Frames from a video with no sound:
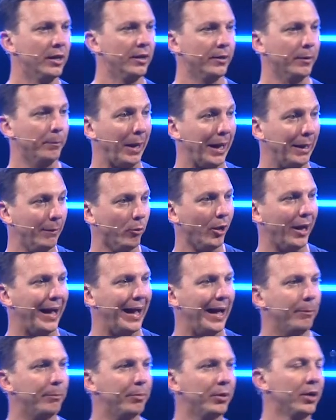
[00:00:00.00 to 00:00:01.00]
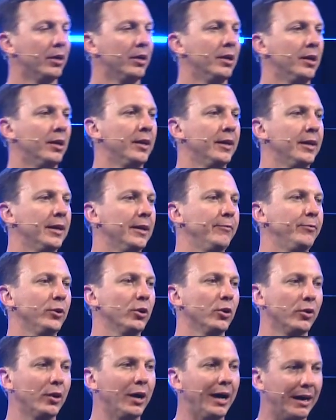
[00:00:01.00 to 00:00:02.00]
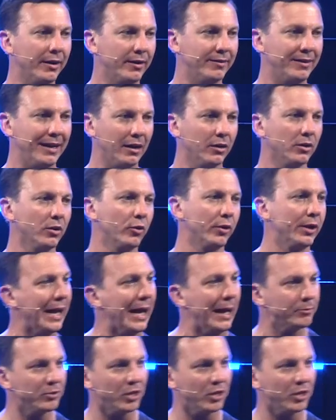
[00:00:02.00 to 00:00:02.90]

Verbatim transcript: the Bible app, if you don't know how to download an app,